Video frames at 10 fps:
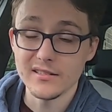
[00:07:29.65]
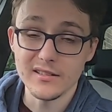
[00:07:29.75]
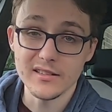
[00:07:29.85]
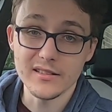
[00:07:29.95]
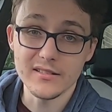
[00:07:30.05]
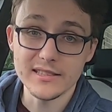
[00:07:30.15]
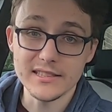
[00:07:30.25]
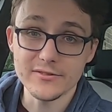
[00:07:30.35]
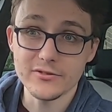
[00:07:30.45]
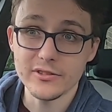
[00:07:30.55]

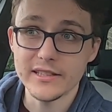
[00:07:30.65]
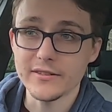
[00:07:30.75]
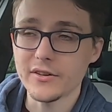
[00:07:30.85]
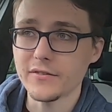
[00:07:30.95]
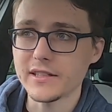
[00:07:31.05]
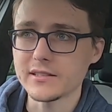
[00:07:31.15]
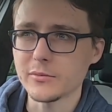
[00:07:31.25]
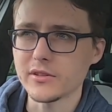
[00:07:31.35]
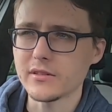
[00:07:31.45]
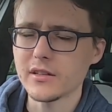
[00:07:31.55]
ID3. I think
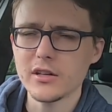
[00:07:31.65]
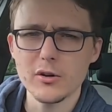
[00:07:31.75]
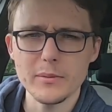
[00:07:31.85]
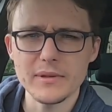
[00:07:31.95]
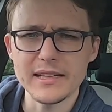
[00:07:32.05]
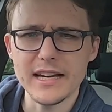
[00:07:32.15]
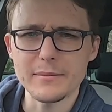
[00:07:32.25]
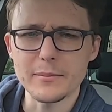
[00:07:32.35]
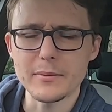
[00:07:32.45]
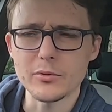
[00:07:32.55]
someone, I can't remember the
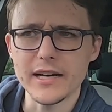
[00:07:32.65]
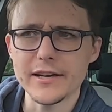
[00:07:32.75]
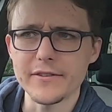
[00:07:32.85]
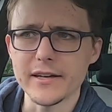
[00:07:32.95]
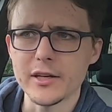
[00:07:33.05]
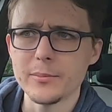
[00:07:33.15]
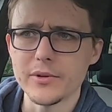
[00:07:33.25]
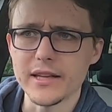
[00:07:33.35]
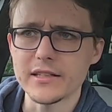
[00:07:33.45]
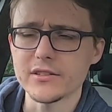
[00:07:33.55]
name that people gave it,
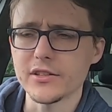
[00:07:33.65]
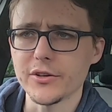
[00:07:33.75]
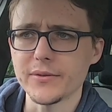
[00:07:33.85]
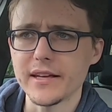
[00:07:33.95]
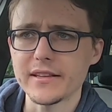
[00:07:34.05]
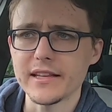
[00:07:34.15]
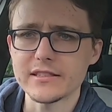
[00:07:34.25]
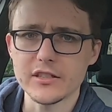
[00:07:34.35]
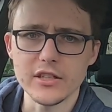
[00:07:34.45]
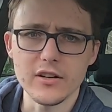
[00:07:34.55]
but that, you know,
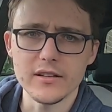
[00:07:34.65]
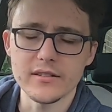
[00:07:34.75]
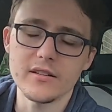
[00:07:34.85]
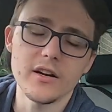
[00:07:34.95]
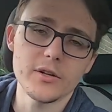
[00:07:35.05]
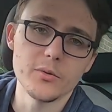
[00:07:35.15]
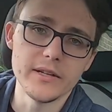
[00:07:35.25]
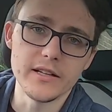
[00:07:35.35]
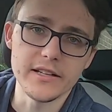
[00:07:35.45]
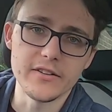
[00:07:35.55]
there's like an, I call
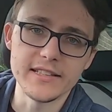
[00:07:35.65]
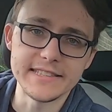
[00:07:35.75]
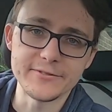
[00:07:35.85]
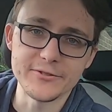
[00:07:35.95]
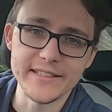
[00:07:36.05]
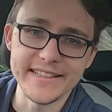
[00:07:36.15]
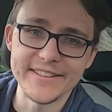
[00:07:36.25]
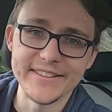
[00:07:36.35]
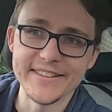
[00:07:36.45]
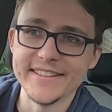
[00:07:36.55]
it like an ID3
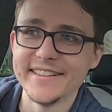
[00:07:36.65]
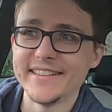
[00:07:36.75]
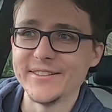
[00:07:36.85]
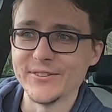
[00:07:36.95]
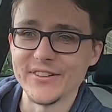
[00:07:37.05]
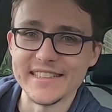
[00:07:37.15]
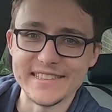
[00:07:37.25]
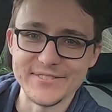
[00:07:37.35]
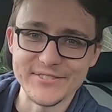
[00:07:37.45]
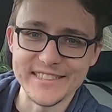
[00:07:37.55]
R or an
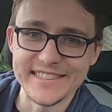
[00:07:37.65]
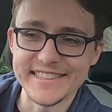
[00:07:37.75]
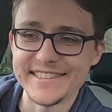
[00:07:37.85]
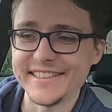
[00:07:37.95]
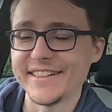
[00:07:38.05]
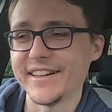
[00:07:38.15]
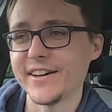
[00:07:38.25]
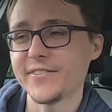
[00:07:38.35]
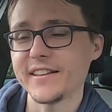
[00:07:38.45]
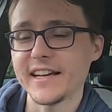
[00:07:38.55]
ID3
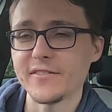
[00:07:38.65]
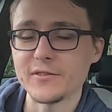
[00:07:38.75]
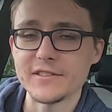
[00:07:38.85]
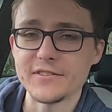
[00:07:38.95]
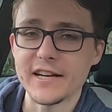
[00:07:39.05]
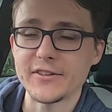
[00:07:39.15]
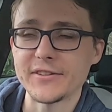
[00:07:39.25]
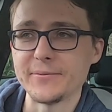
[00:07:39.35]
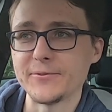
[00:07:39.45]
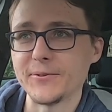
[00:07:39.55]
GTI. I think they have a different
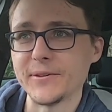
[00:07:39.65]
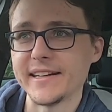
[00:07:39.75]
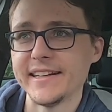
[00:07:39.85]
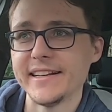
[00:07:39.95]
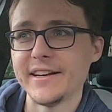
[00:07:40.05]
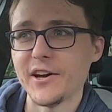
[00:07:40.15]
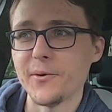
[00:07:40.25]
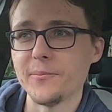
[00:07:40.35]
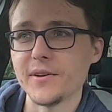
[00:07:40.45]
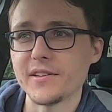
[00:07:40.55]
acronym for it.
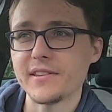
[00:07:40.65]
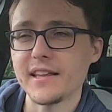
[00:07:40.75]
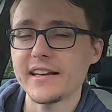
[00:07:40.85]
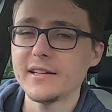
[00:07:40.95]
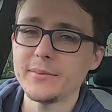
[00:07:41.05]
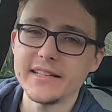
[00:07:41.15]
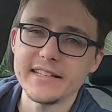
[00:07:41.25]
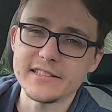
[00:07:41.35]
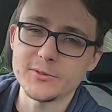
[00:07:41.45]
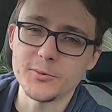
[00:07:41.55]
But they're going to be
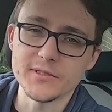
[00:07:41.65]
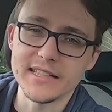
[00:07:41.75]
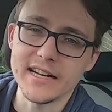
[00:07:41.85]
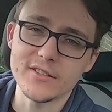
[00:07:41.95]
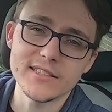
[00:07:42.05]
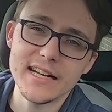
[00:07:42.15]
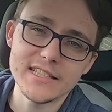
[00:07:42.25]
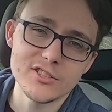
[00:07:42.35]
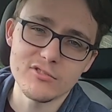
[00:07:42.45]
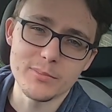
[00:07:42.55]
leaning towards that because that
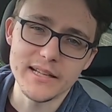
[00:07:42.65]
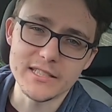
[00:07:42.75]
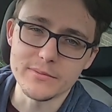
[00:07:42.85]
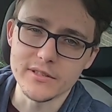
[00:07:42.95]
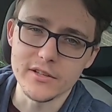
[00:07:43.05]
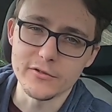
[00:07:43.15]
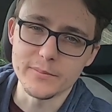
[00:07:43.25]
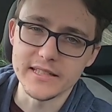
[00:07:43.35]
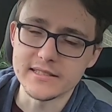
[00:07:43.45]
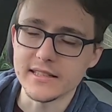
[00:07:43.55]
is the replacement Golf,
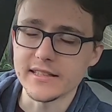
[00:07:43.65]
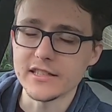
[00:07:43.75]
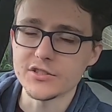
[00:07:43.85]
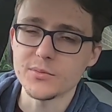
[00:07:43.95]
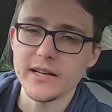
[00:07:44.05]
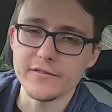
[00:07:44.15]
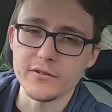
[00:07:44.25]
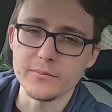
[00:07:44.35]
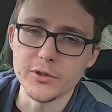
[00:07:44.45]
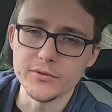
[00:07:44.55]
basically. They're just waiting
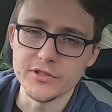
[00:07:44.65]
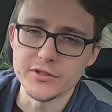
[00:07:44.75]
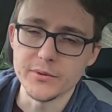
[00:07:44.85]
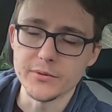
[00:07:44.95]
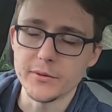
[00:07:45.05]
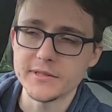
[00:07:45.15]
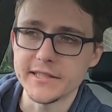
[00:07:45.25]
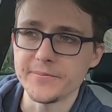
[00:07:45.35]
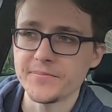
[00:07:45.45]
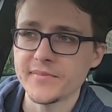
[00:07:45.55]
for users to adopt
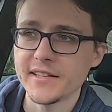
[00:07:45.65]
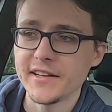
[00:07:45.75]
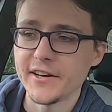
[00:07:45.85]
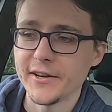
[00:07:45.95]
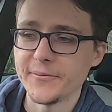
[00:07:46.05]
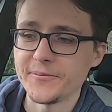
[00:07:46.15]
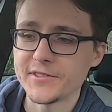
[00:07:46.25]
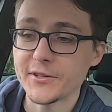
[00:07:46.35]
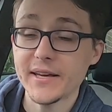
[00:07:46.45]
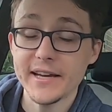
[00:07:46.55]
it.
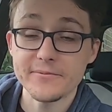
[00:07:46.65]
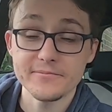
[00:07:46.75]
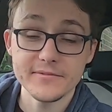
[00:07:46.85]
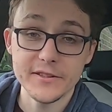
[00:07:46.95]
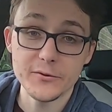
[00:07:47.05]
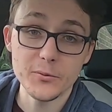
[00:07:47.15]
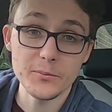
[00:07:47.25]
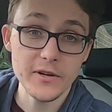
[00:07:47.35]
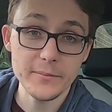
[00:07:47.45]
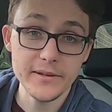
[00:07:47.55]
So yeah, if you
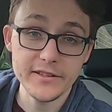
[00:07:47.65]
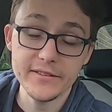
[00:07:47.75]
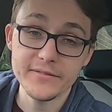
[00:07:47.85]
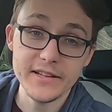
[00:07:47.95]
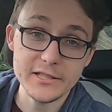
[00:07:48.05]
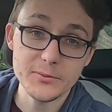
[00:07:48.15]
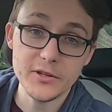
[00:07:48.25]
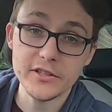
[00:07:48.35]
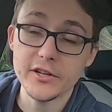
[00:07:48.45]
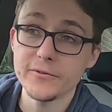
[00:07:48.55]
want my opinion, that's what
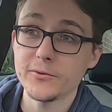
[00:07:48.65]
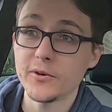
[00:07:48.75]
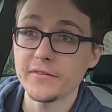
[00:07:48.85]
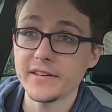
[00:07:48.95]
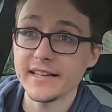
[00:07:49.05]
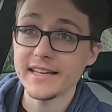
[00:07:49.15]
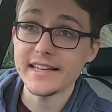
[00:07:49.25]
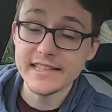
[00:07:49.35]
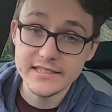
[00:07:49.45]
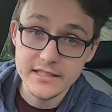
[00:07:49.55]
I'd go for. I think it
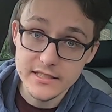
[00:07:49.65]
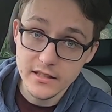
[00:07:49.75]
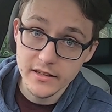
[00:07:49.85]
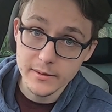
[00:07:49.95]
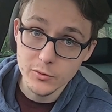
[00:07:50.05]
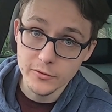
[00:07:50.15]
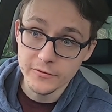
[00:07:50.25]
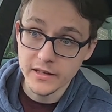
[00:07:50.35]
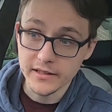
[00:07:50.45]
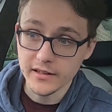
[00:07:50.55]
is the slightly more
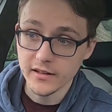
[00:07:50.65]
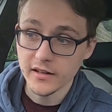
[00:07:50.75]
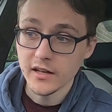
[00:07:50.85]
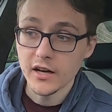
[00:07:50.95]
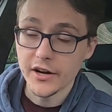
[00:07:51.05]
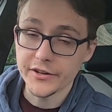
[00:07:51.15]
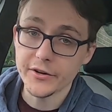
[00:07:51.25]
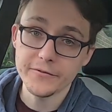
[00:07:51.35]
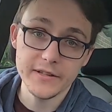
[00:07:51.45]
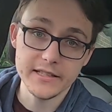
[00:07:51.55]
fun car. I
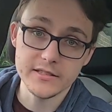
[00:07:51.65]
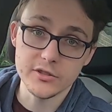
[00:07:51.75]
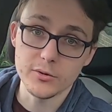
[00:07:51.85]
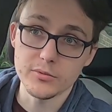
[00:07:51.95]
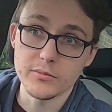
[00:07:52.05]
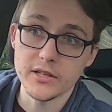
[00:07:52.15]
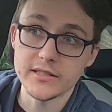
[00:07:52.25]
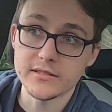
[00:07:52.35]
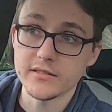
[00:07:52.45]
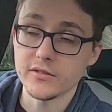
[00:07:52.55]
don't think it's as
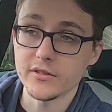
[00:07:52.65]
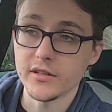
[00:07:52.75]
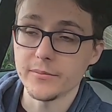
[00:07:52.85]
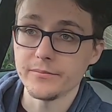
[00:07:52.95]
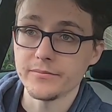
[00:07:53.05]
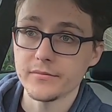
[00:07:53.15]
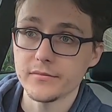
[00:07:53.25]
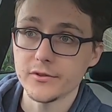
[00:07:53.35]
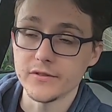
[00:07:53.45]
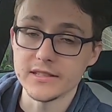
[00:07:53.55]
compromised on
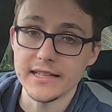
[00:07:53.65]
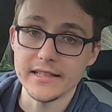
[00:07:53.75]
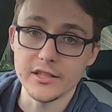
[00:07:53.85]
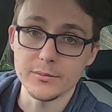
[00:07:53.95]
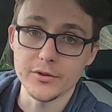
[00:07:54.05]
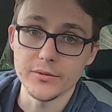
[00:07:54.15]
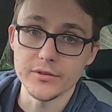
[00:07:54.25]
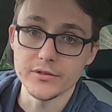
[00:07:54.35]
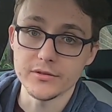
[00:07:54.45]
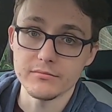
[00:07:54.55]
sort of a daily commute
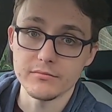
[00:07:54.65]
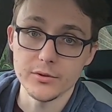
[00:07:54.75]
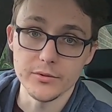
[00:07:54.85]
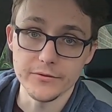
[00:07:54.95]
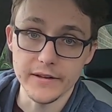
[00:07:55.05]
as you would